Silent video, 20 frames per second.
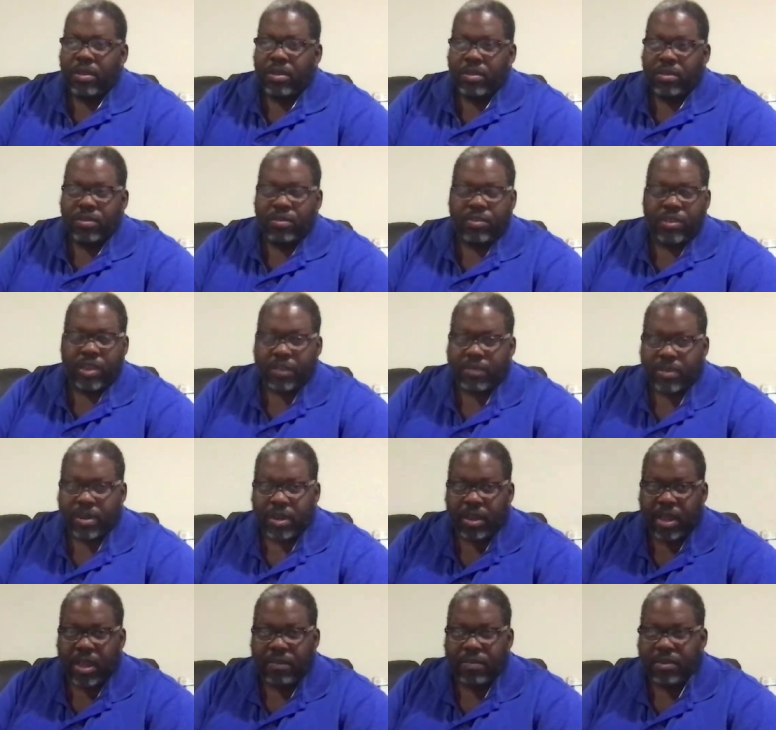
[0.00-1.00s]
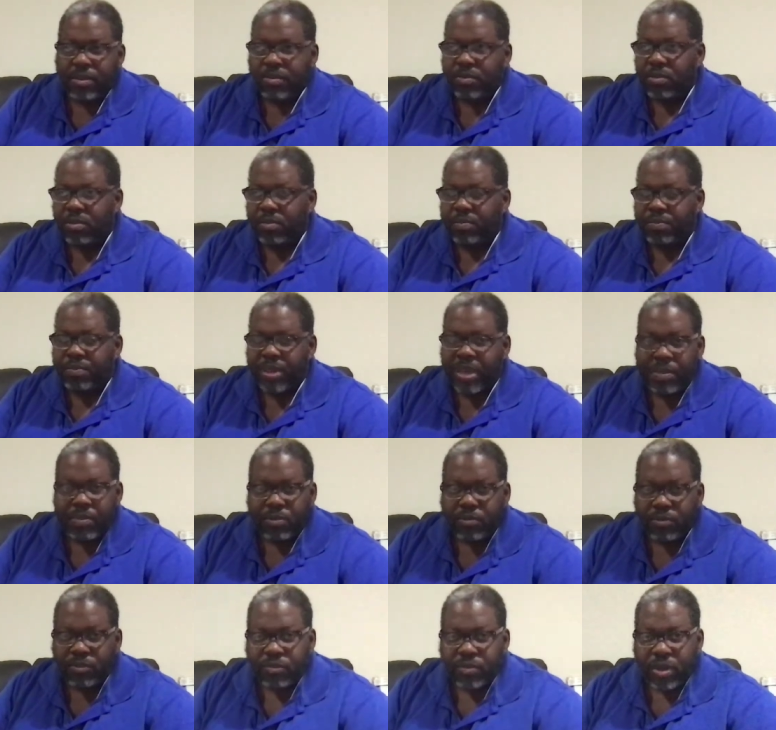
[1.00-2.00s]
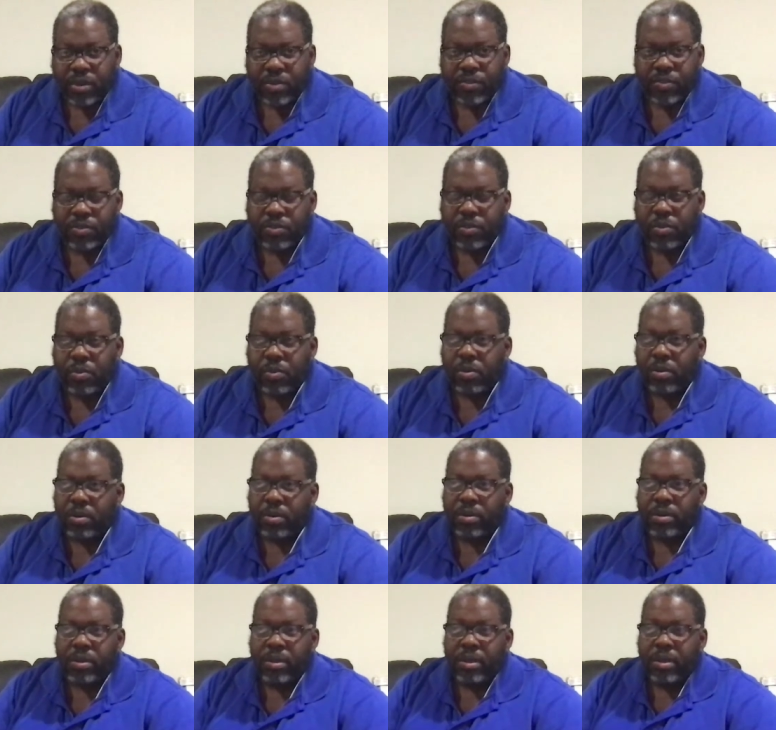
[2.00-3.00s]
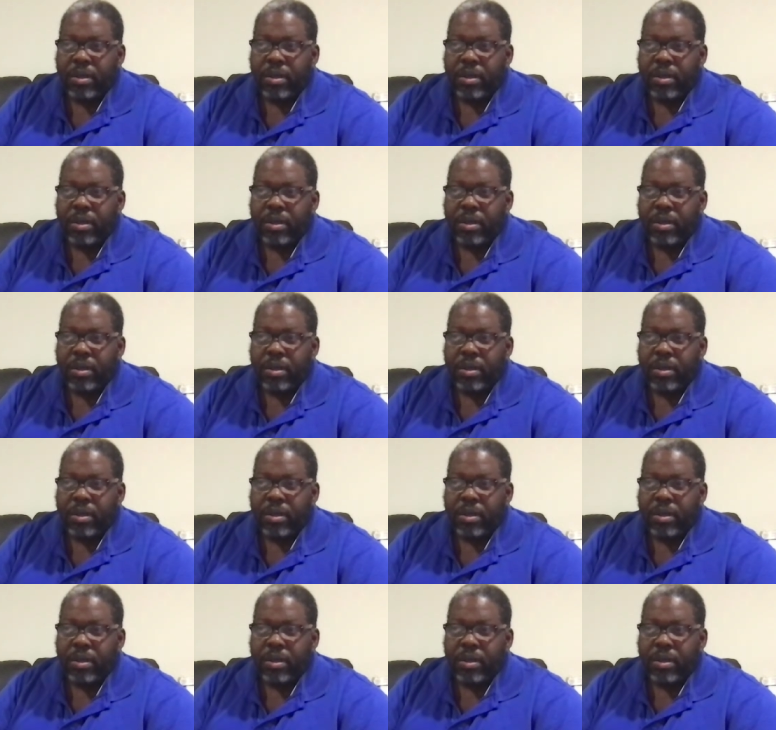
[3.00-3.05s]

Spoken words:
7-Eleven or People's Drugstore